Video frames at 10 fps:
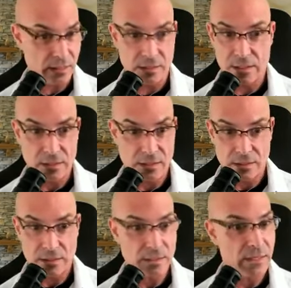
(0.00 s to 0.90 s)

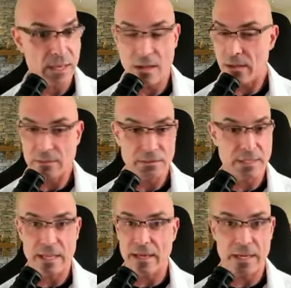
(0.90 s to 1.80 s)
hmm, I don't no, know.
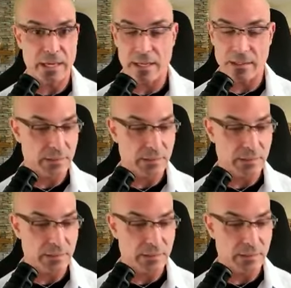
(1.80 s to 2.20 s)
no, no, no, no.